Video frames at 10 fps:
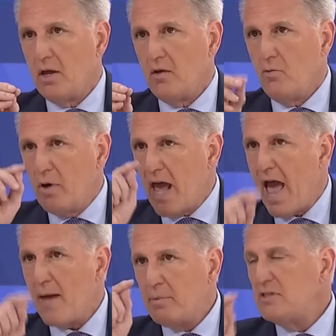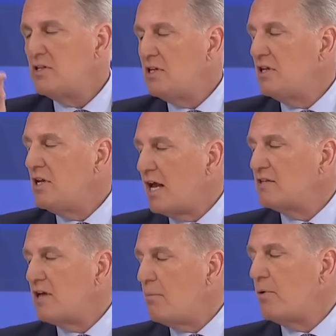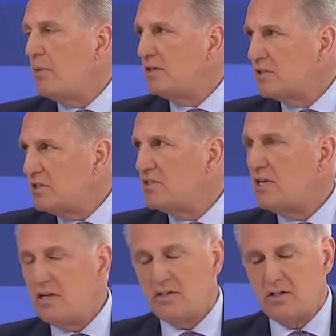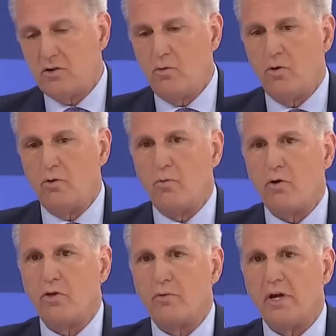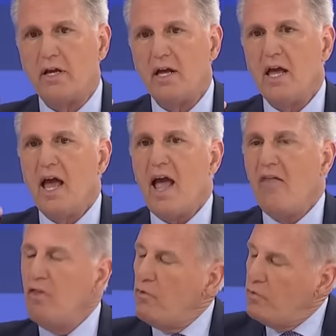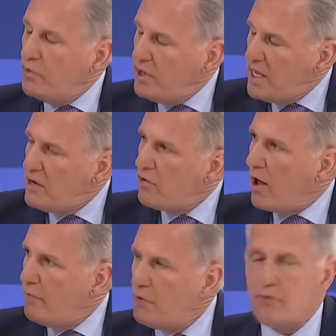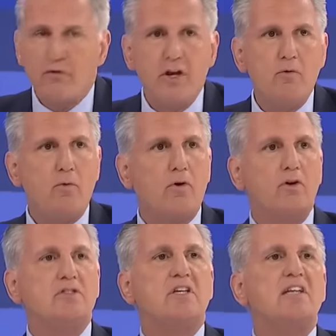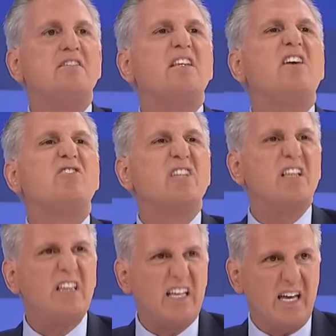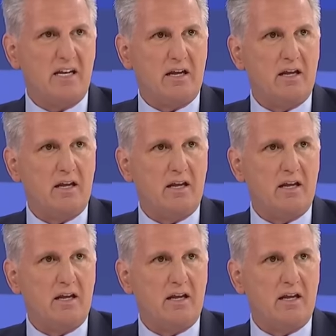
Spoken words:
What happens in the next couple months could send us into World War III. And the leader of the free world says there's a lid.